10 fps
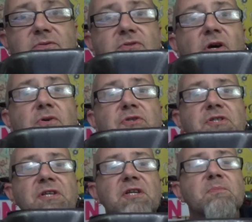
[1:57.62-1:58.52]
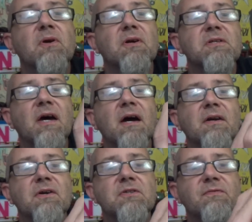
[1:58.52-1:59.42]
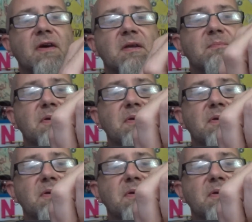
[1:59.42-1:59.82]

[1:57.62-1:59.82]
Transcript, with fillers: dos cheeseburger tacos. If I can